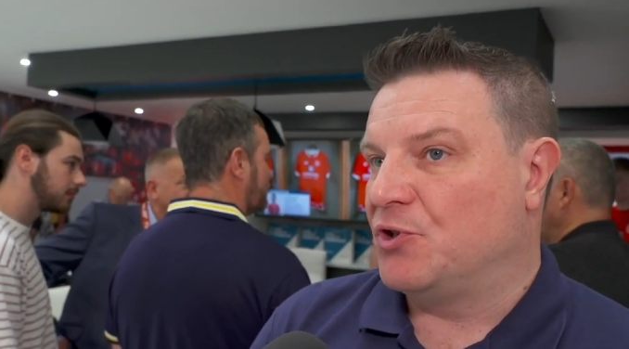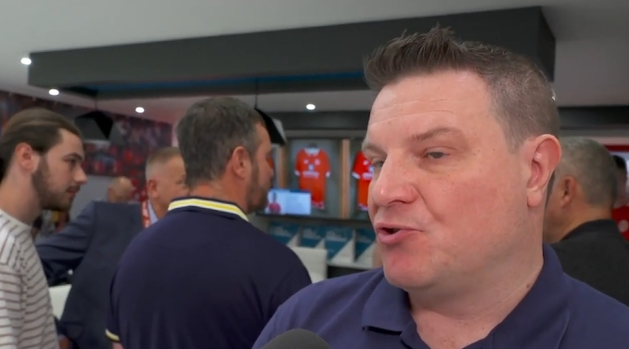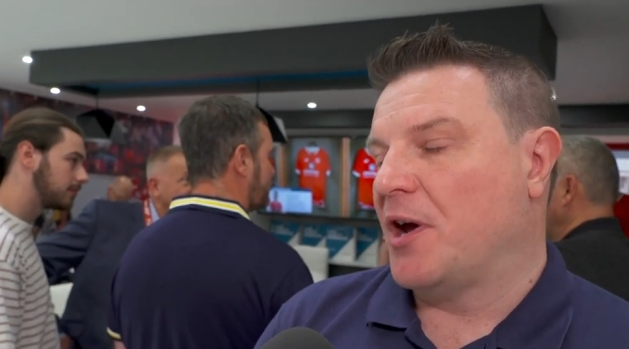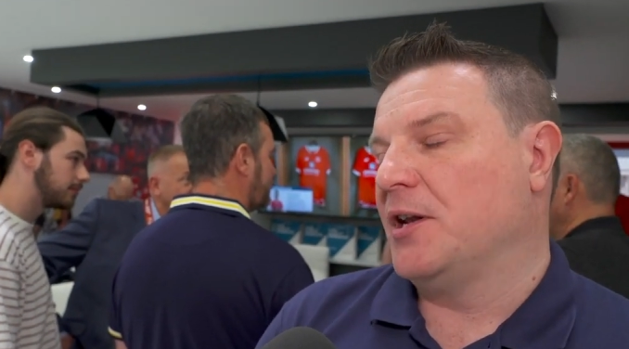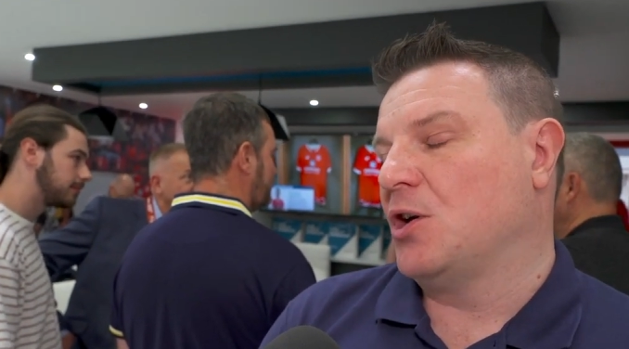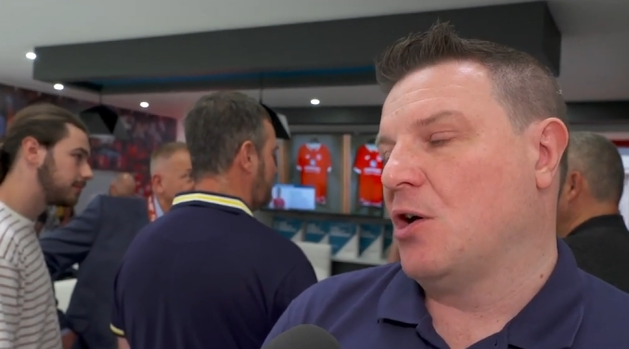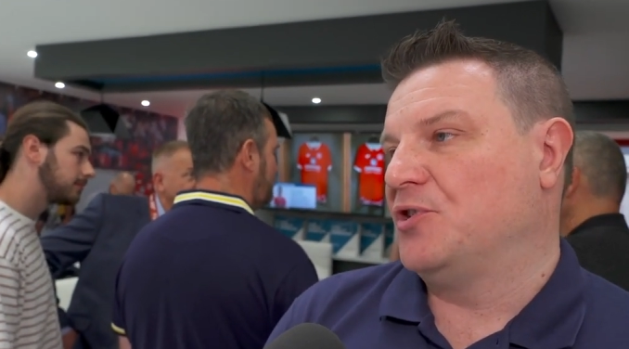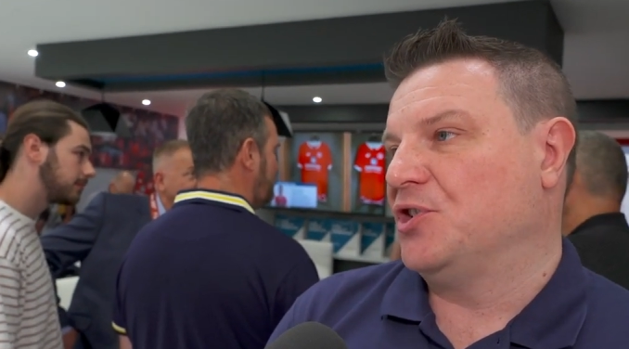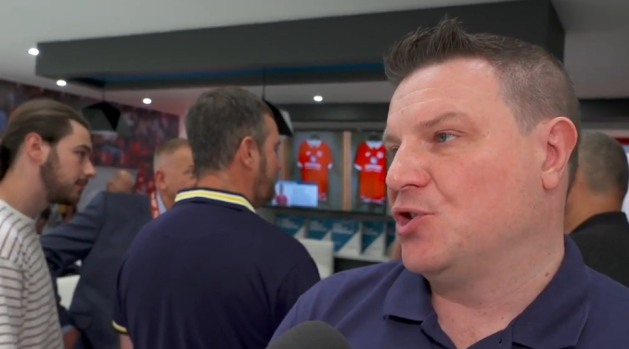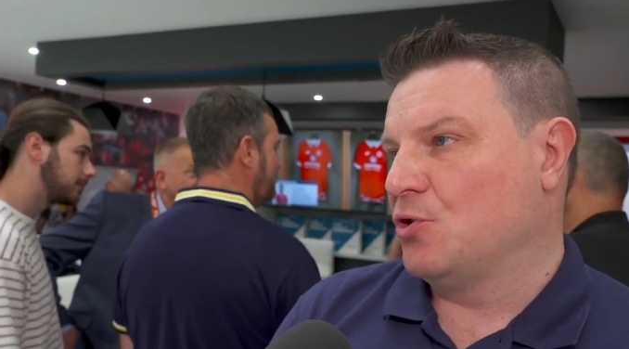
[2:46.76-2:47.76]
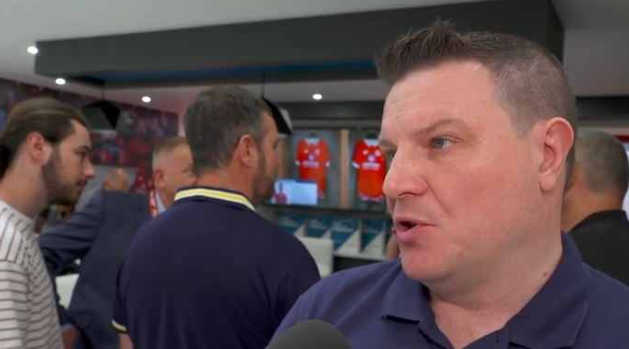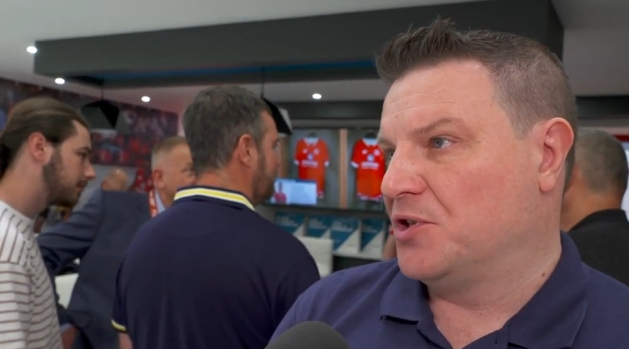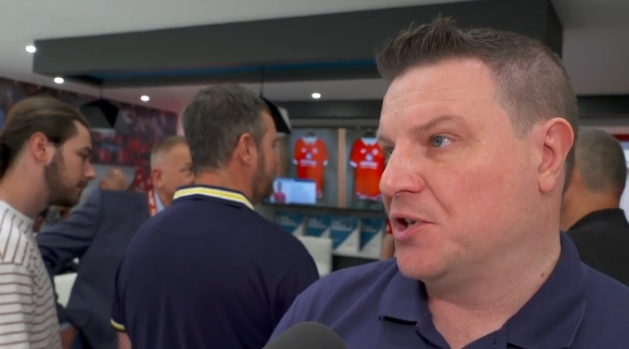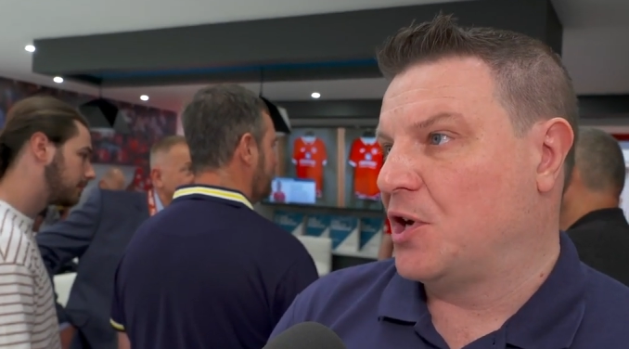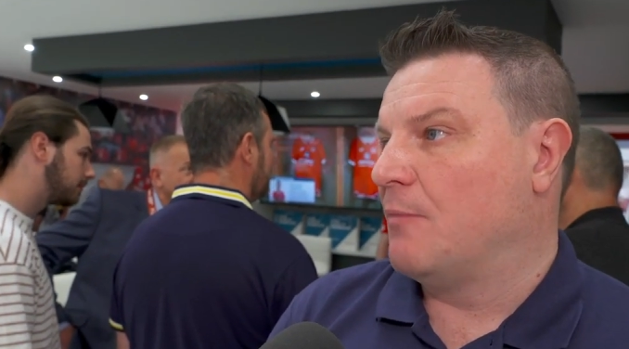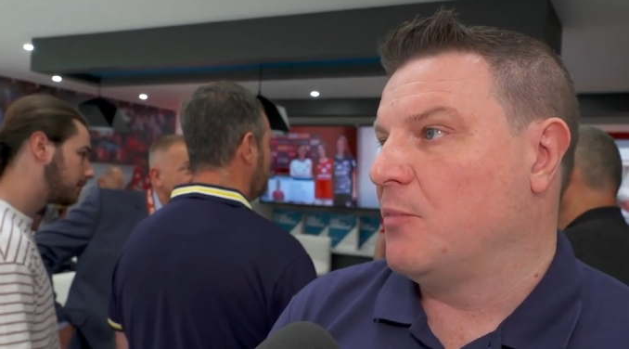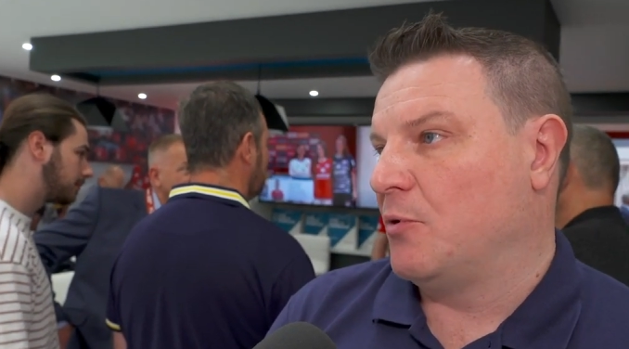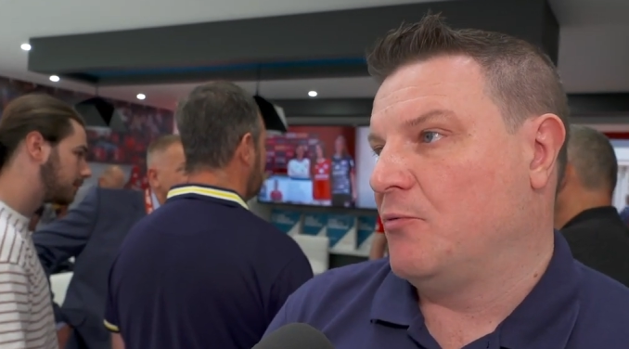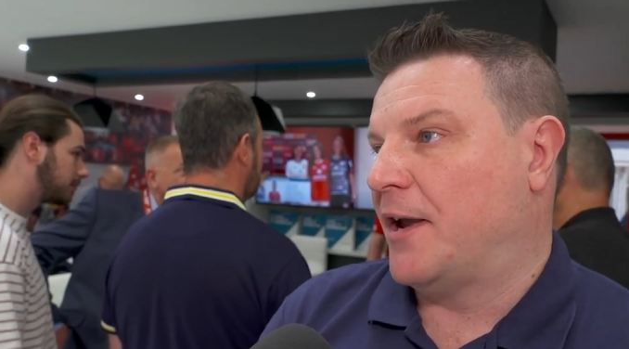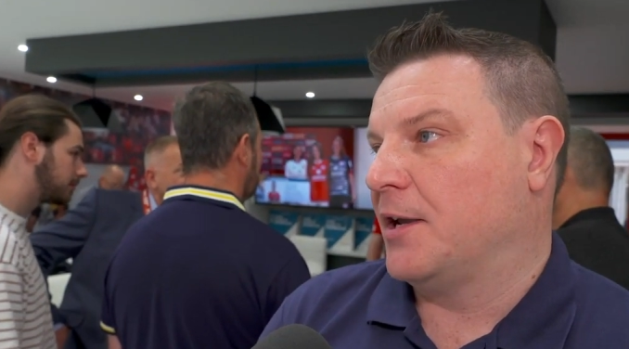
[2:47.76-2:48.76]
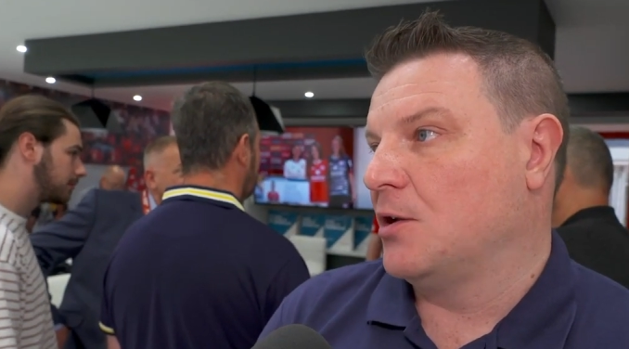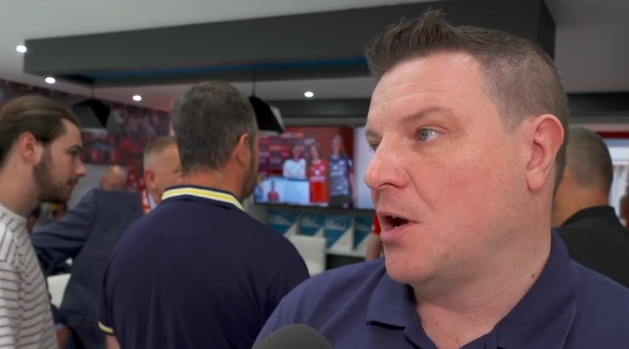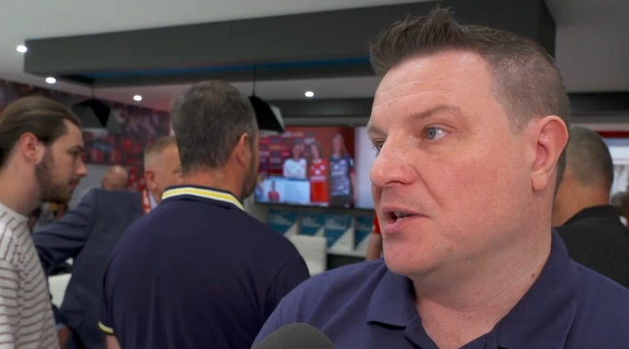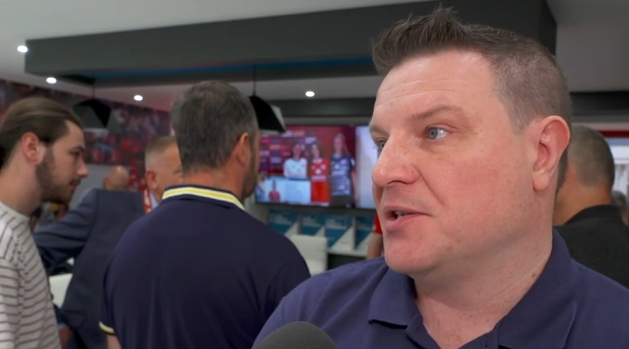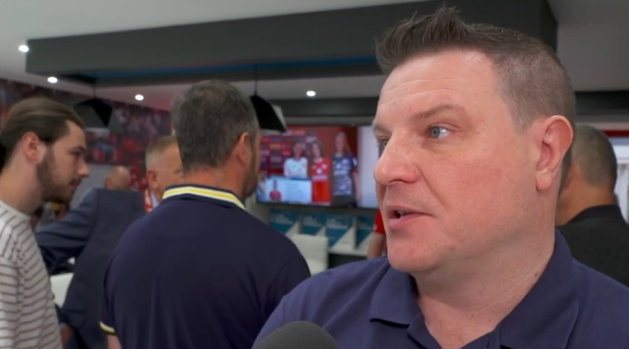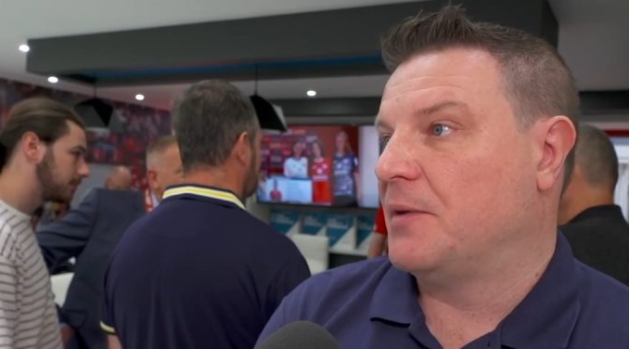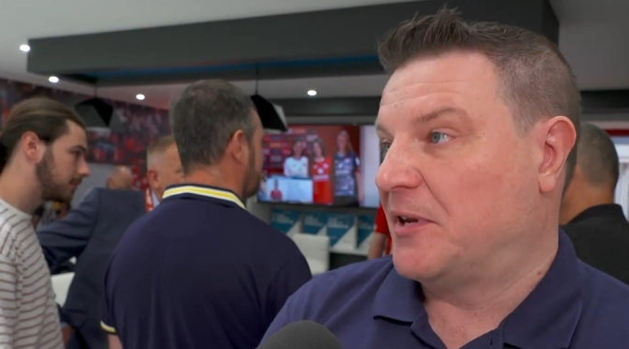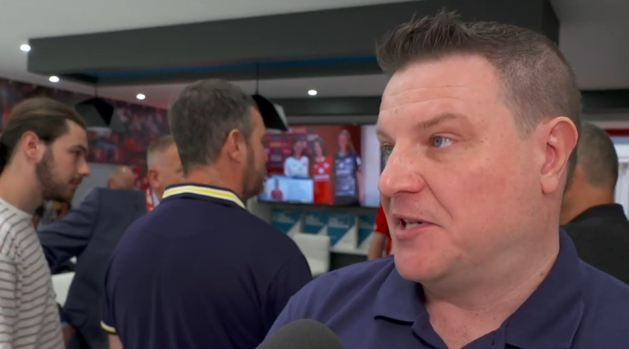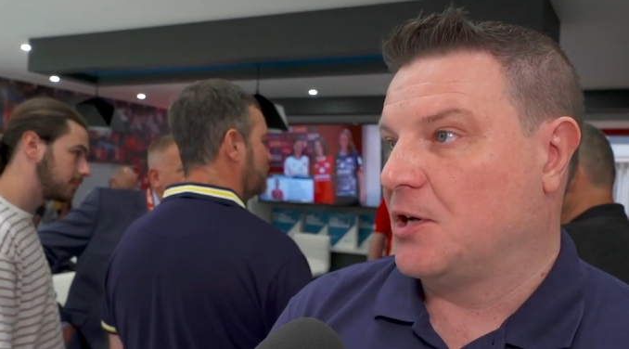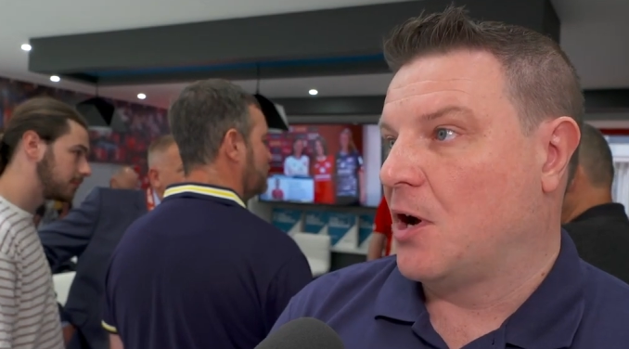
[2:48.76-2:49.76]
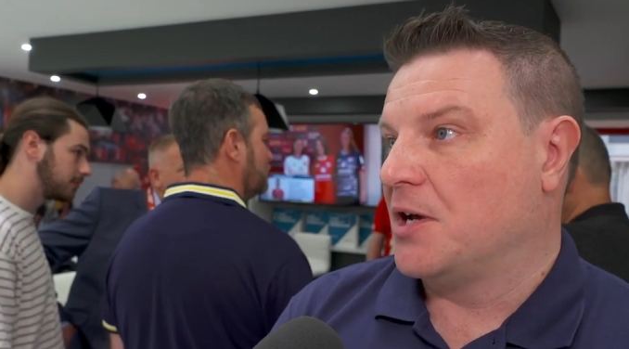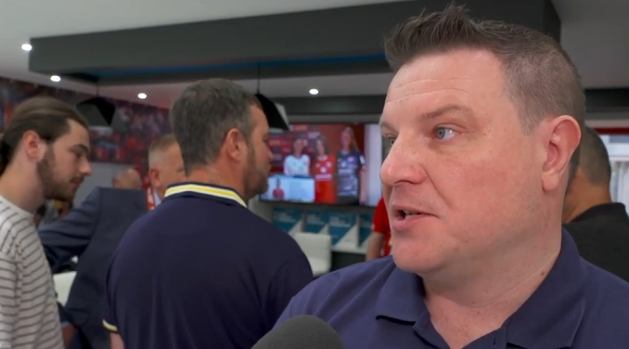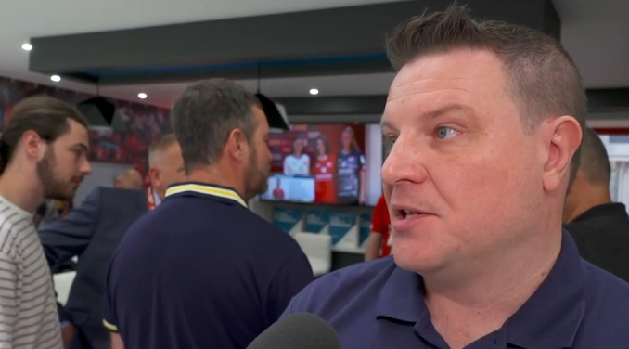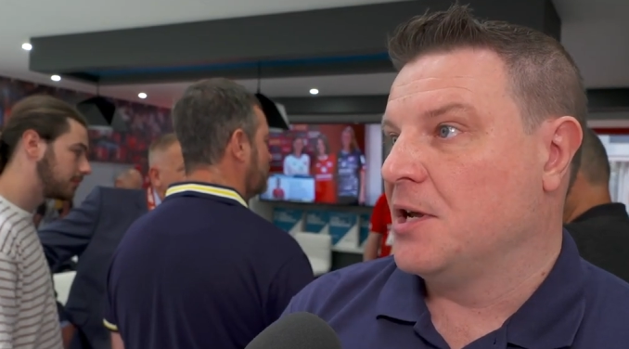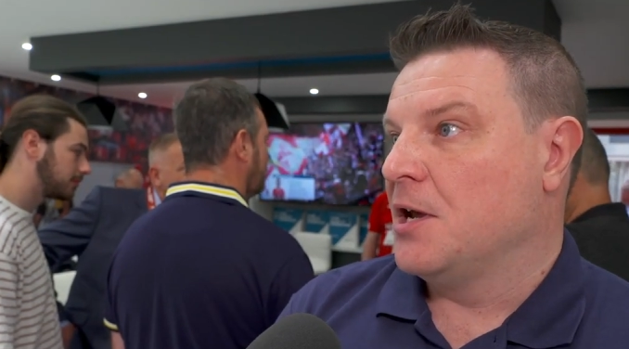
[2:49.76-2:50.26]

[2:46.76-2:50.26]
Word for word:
Speaker 1: we try and encourage installers to come, but we recognise that they're busy guys,